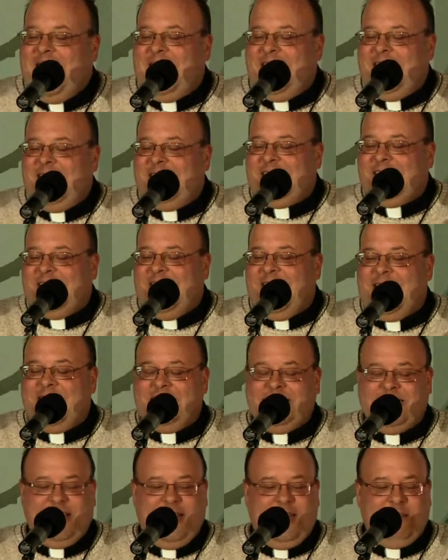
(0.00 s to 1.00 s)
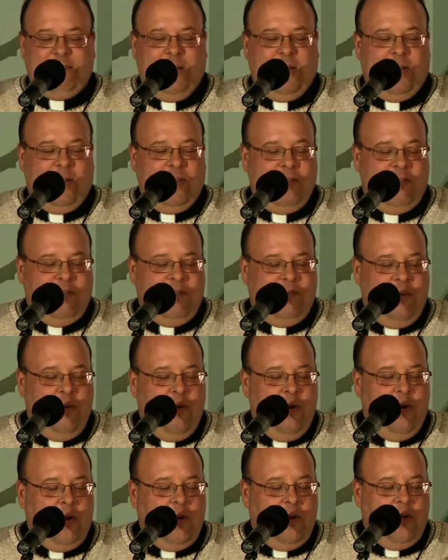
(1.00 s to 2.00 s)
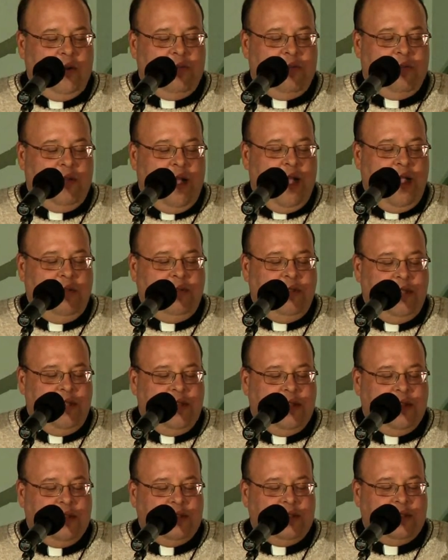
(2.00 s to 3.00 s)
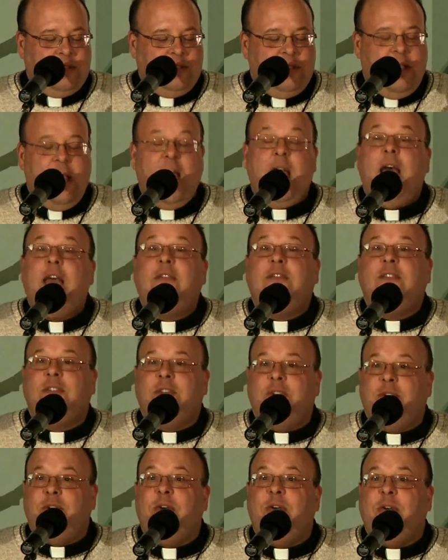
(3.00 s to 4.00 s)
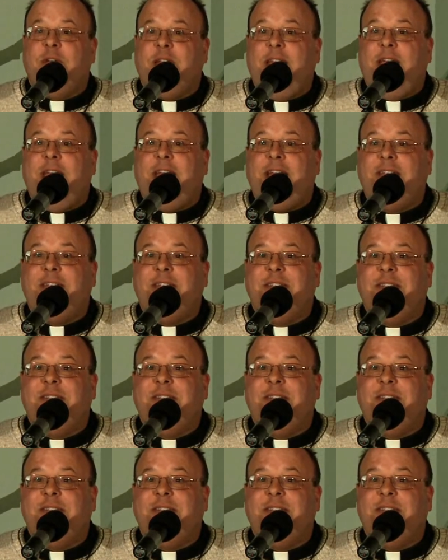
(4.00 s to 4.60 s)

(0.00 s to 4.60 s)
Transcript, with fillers: and he says, about four or five years after you're ordained.